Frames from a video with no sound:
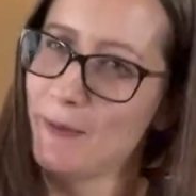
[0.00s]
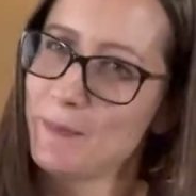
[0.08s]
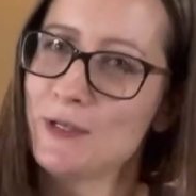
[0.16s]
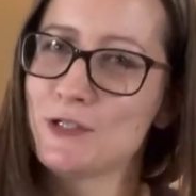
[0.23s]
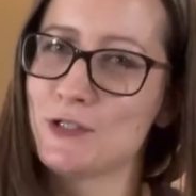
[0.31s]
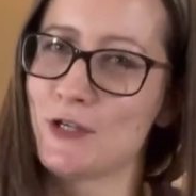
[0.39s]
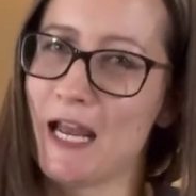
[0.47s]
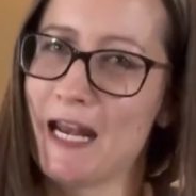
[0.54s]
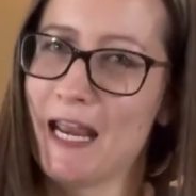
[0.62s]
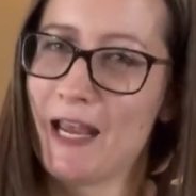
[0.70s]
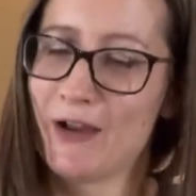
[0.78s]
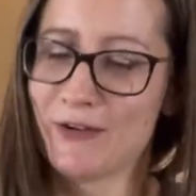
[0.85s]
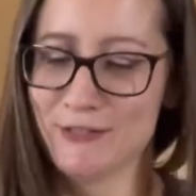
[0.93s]
I'm gonna try to
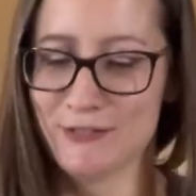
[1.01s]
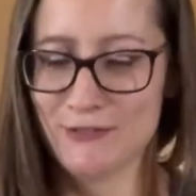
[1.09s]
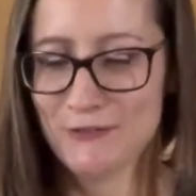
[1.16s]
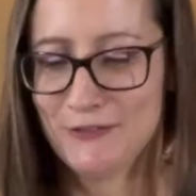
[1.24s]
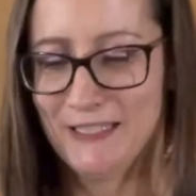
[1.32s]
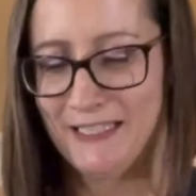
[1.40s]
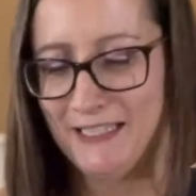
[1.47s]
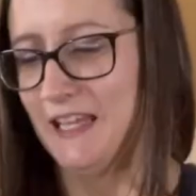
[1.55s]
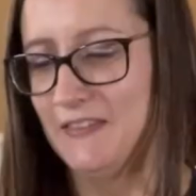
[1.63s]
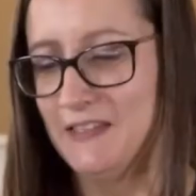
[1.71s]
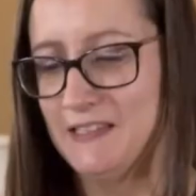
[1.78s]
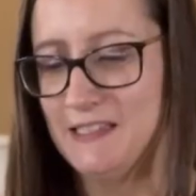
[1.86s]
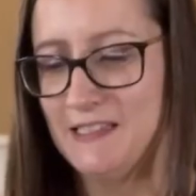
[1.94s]
hang on to it. And
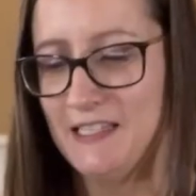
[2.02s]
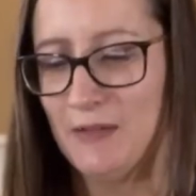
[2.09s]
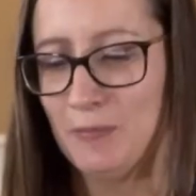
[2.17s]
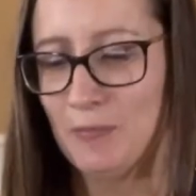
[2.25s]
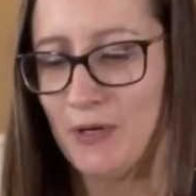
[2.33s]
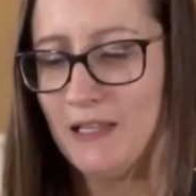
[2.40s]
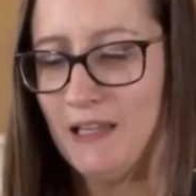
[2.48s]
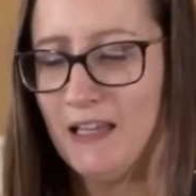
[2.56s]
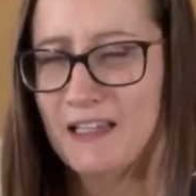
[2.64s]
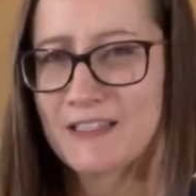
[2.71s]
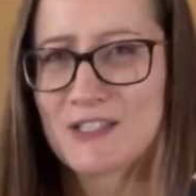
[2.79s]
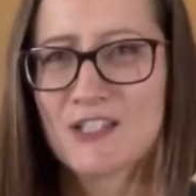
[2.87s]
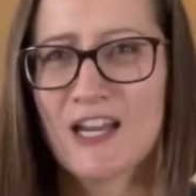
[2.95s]
this is the
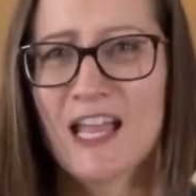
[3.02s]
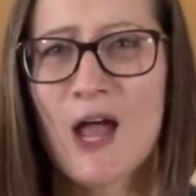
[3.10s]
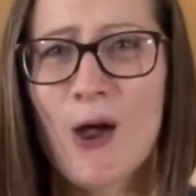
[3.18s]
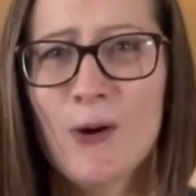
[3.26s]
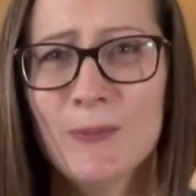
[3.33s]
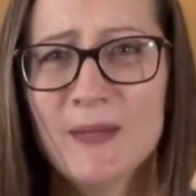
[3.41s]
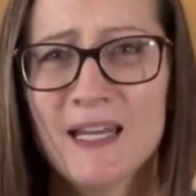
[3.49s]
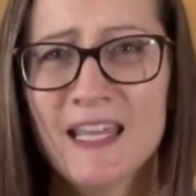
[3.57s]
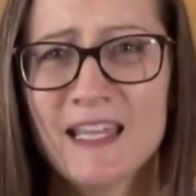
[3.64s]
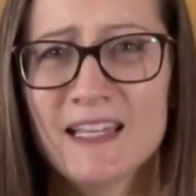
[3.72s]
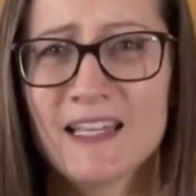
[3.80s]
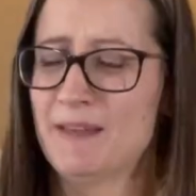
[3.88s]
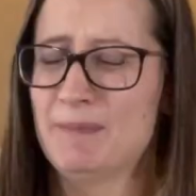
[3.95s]
umbrella. Should I open it?
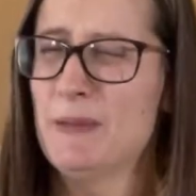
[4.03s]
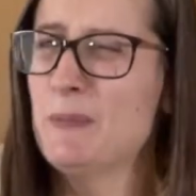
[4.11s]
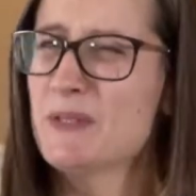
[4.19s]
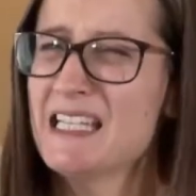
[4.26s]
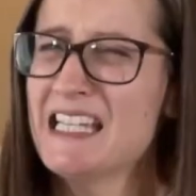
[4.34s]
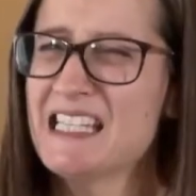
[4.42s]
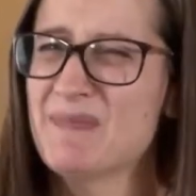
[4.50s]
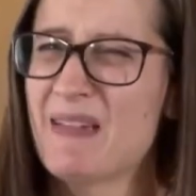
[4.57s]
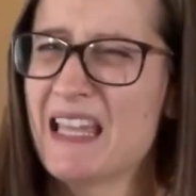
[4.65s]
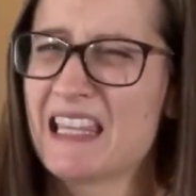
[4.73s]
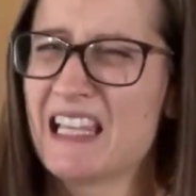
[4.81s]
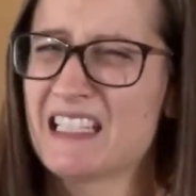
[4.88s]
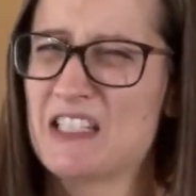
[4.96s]
People say it's
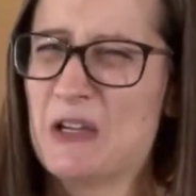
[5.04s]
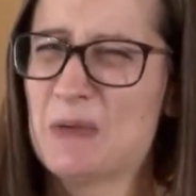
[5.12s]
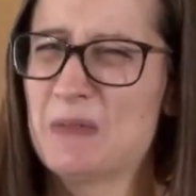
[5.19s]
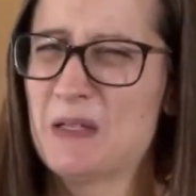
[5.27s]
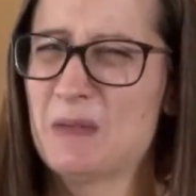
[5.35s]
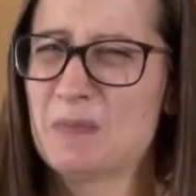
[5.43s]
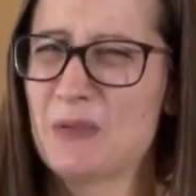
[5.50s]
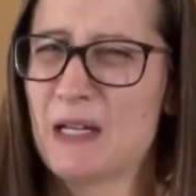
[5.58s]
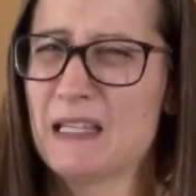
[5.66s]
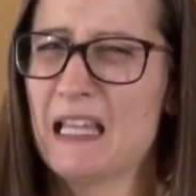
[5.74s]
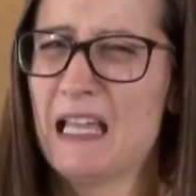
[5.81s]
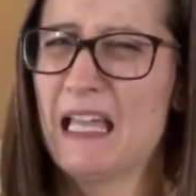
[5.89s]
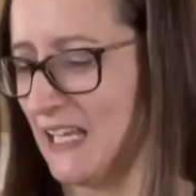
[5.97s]
bad luck to open an
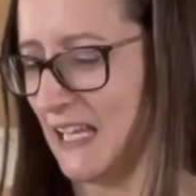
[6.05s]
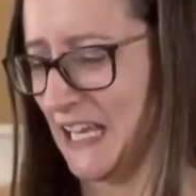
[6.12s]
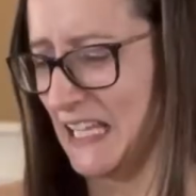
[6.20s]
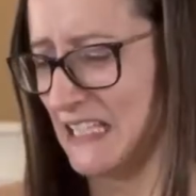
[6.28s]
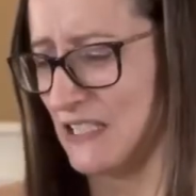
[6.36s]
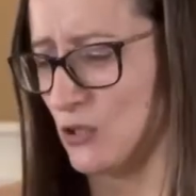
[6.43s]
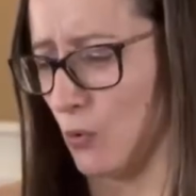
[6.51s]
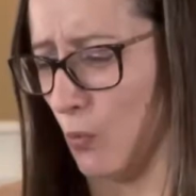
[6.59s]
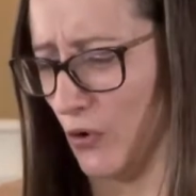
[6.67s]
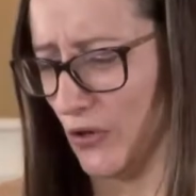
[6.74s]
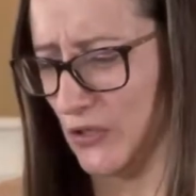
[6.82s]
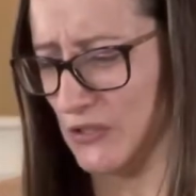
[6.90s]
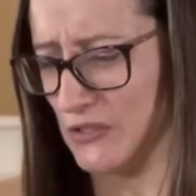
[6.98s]
umbrella
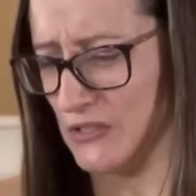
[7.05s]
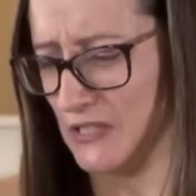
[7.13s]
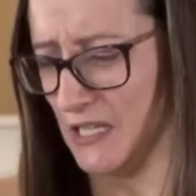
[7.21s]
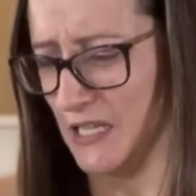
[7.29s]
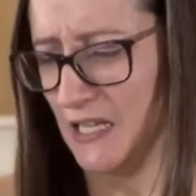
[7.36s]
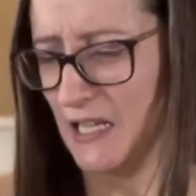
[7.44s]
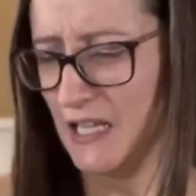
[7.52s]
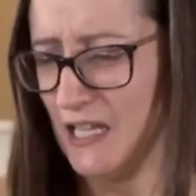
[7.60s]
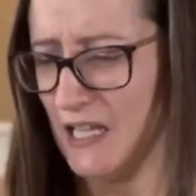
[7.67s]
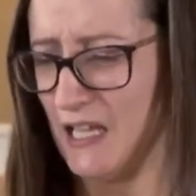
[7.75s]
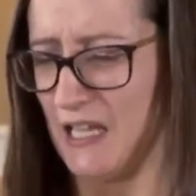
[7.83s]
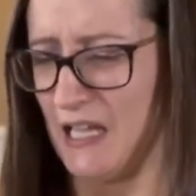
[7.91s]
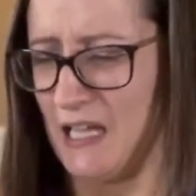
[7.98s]
indoors.
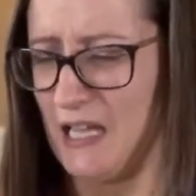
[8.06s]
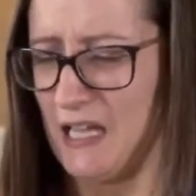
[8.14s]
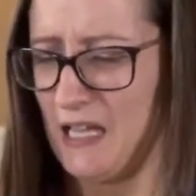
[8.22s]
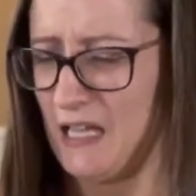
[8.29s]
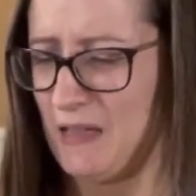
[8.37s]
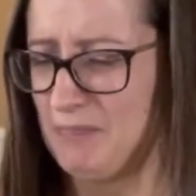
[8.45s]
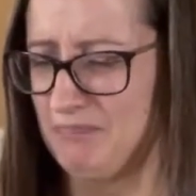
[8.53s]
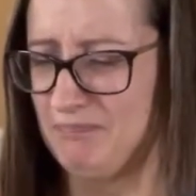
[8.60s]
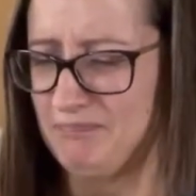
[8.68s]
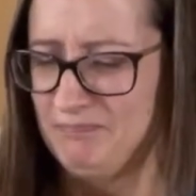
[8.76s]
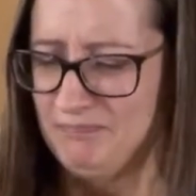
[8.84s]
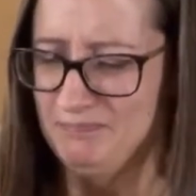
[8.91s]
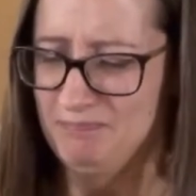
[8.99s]
I
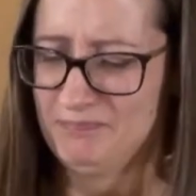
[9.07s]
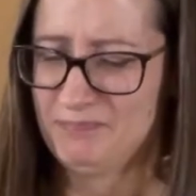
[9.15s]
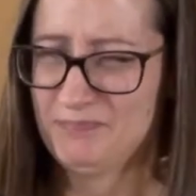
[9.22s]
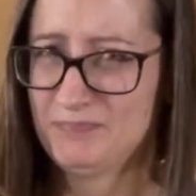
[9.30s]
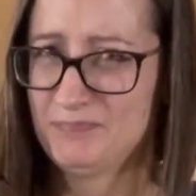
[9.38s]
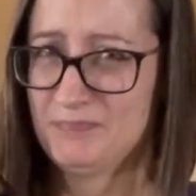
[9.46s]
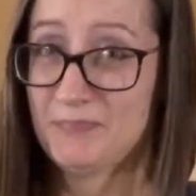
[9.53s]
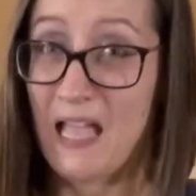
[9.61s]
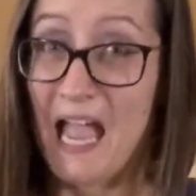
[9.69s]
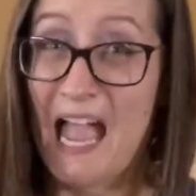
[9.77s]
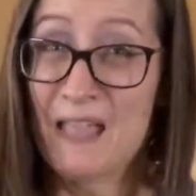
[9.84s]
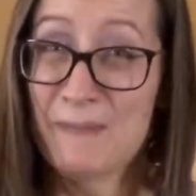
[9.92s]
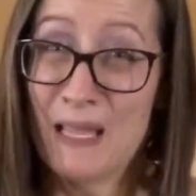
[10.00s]

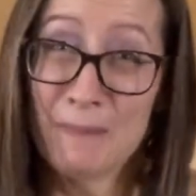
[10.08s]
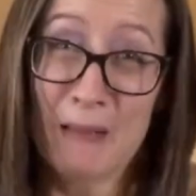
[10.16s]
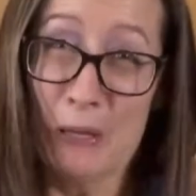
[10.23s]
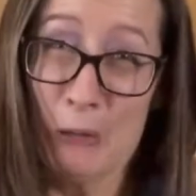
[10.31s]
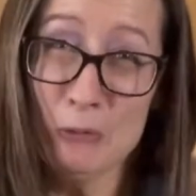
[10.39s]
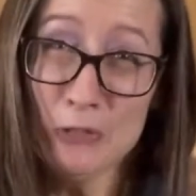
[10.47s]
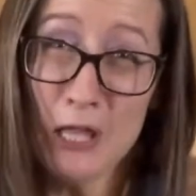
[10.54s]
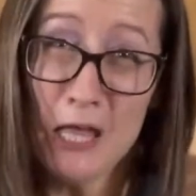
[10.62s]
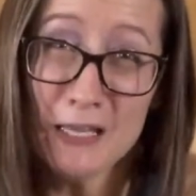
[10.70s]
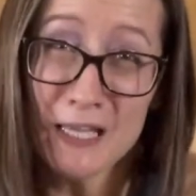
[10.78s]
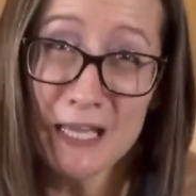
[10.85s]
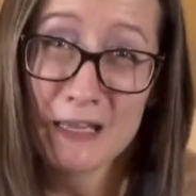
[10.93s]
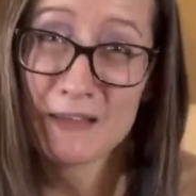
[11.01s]
make my own
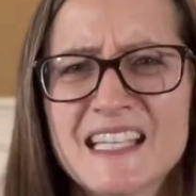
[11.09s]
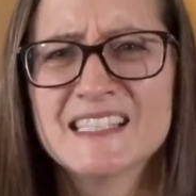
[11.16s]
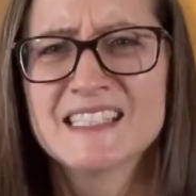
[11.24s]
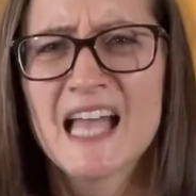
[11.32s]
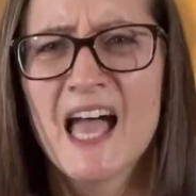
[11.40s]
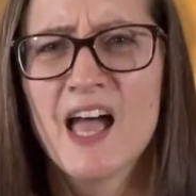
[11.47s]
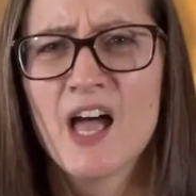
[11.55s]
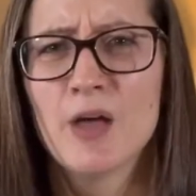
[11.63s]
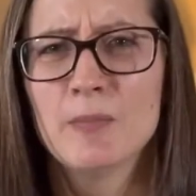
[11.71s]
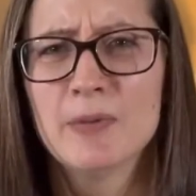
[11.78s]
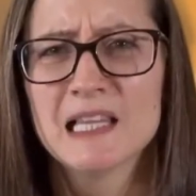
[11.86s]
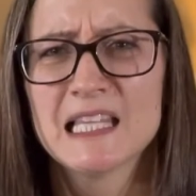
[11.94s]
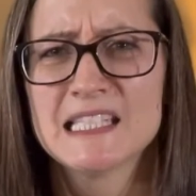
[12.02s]
luck? Is that a
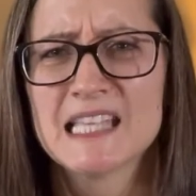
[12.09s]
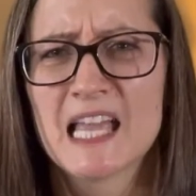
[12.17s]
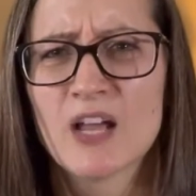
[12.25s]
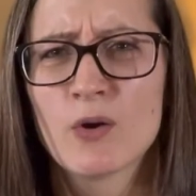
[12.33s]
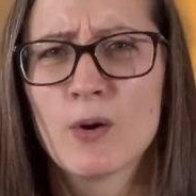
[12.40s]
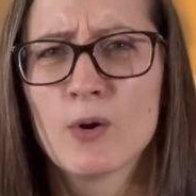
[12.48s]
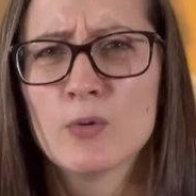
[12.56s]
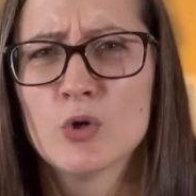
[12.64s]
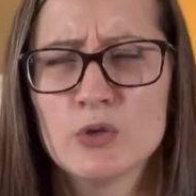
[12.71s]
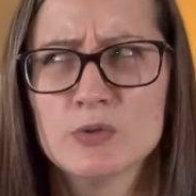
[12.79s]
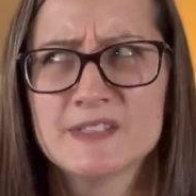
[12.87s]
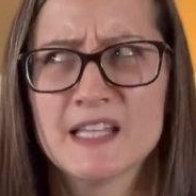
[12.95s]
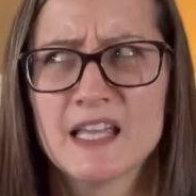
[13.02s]
Billy Zane quote?
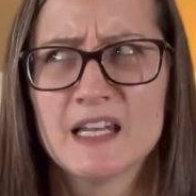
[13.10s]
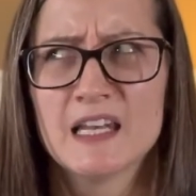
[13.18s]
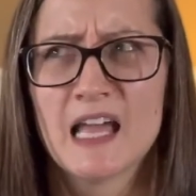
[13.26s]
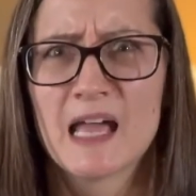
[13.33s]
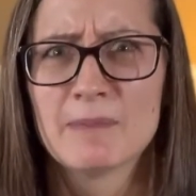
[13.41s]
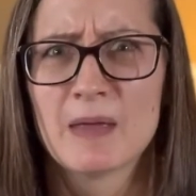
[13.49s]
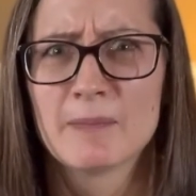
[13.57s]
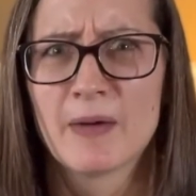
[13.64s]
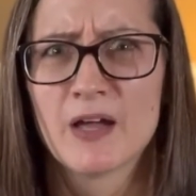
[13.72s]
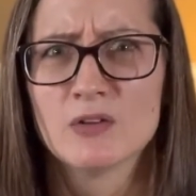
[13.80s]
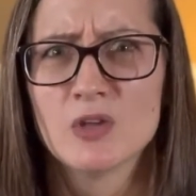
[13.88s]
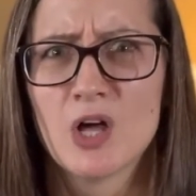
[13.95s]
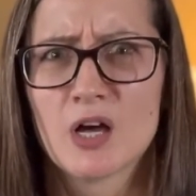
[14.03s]
Who said I made my
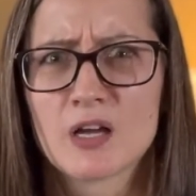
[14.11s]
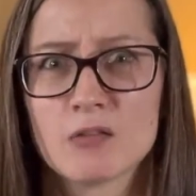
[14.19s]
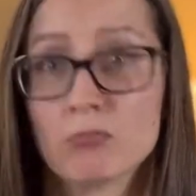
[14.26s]
own luck?